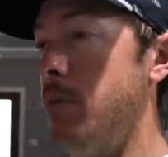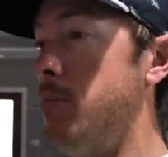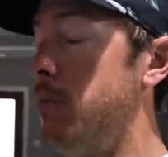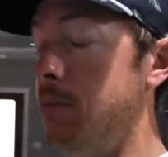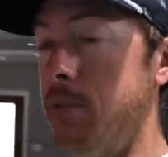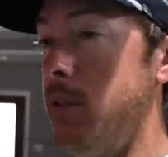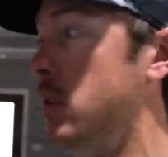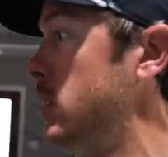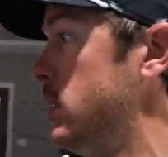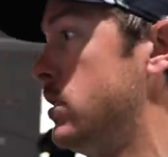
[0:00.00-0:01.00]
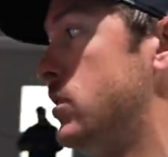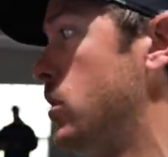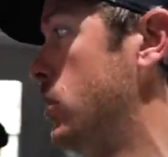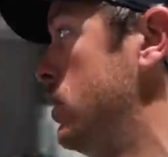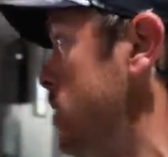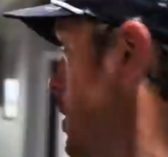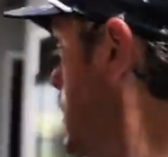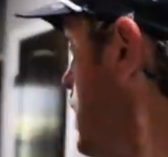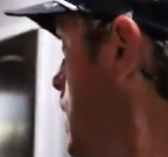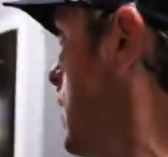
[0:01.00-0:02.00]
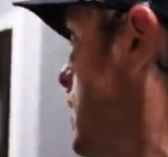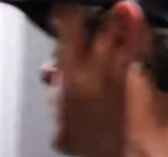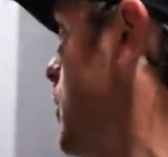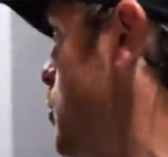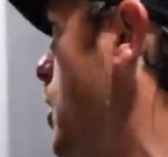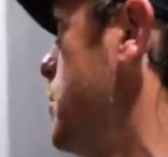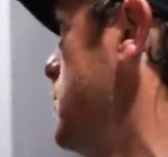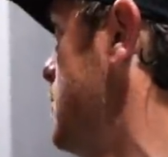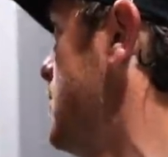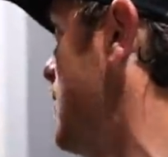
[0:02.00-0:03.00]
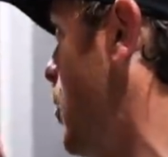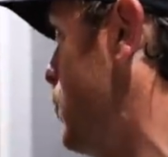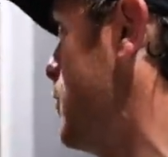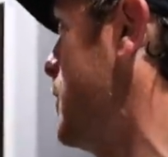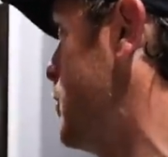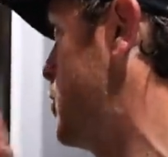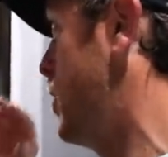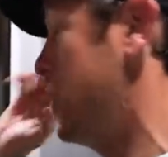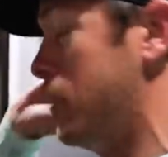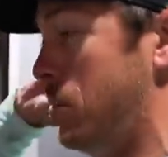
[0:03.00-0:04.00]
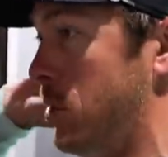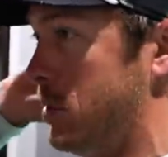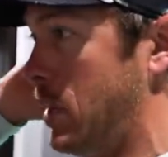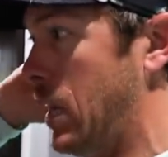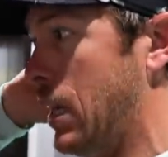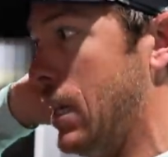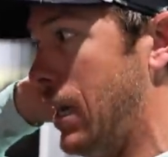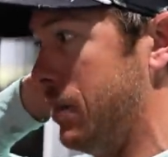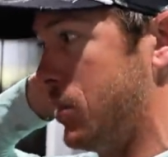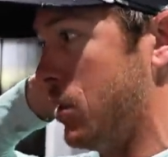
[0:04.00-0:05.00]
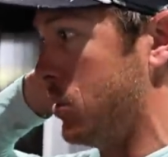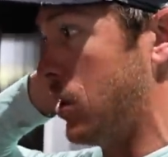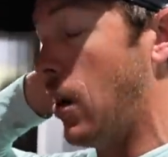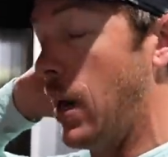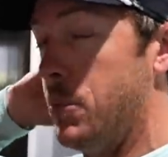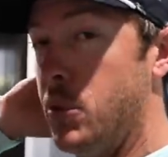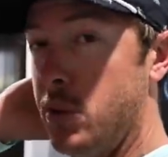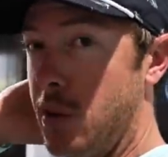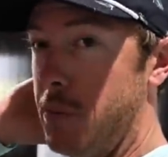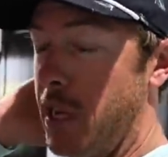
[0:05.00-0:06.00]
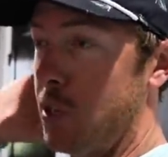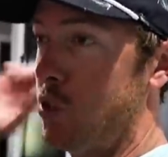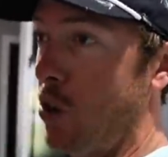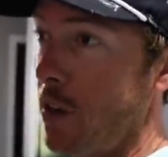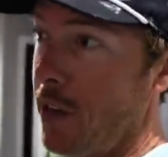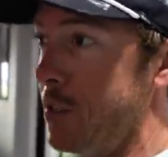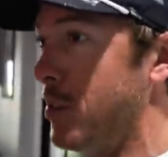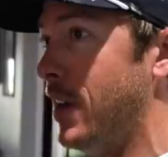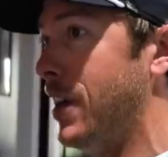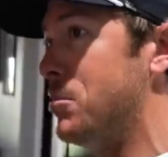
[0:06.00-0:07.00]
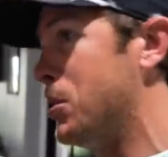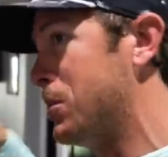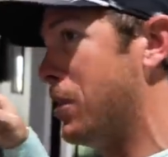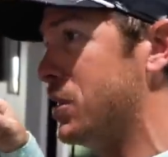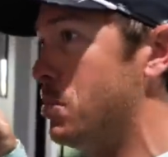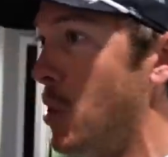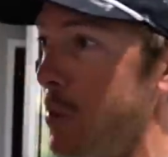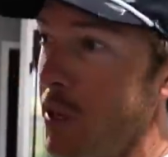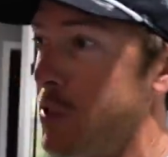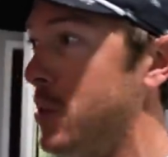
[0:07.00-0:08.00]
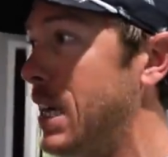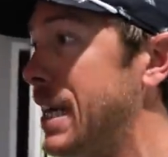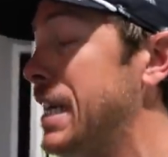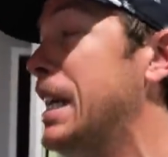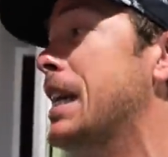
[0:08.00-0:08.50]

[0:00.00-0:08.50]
No Dude, no chumming. Hopefully no chumming on the boat today. I'm so sorry. I puked on Matt's truck yesterday. I puked on his boat yesterday.